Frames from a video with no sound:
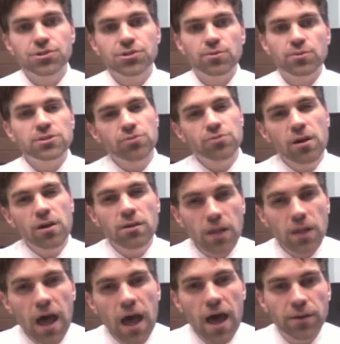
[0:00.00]
We struggle a
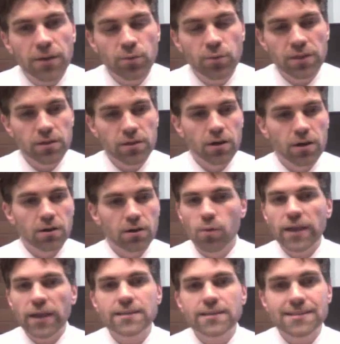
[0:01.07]
lot with our
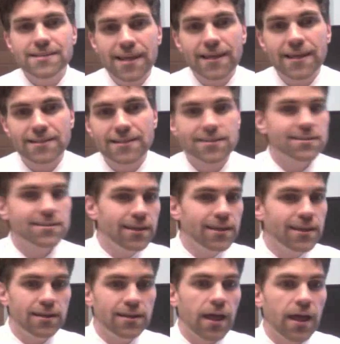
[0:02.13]
awake states
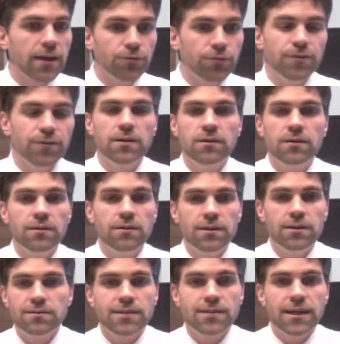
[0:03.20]
in life,
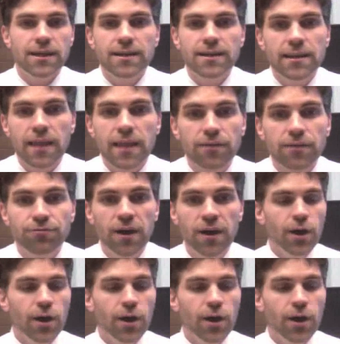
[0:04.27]
in day-to-day life.